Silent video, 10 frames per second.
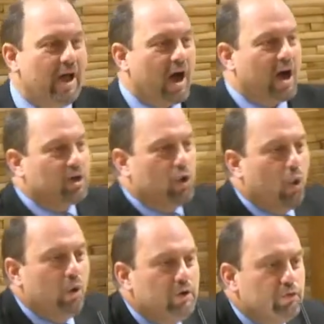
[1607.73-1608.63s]
I
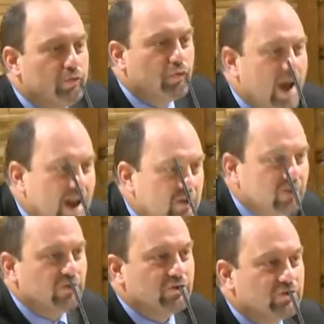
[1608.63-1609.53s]
call you
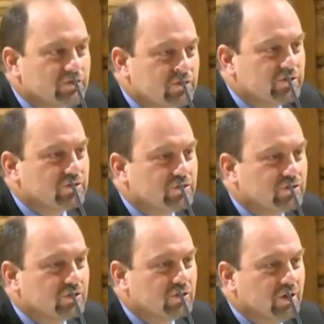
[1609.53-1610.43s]
friends.
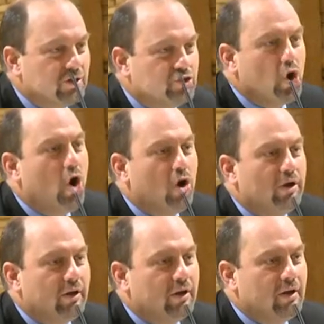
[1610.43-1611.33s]
John,
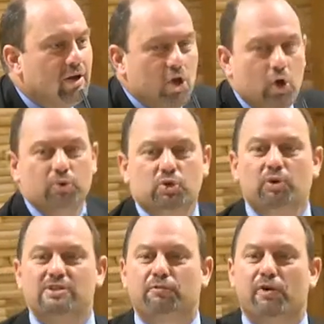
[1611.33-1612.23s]
who was
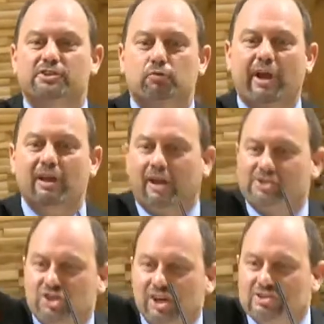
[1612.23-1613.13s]
always the first to
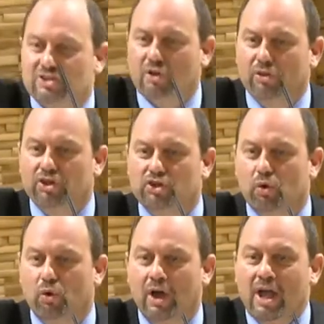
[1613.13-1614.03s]
recognize Jesus on the
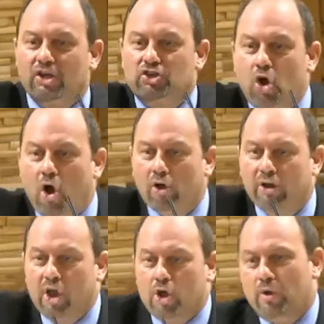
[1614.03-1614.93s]
shore. John,
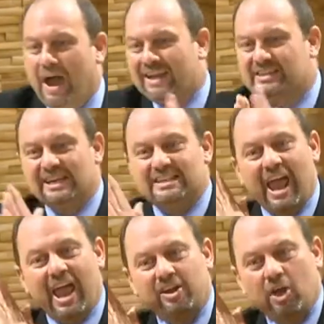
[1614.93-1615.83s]
who has his
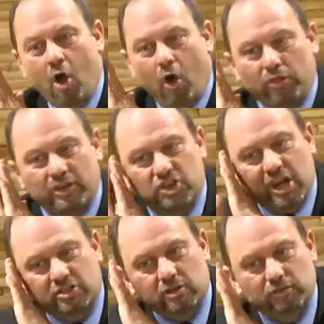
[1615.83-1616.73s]
head on the
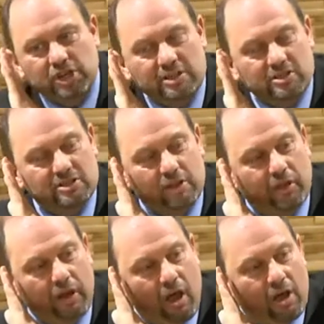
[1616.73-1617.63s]
chest of Jesus at
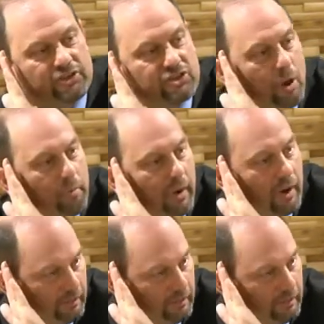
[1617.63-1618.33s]
the Last Supper.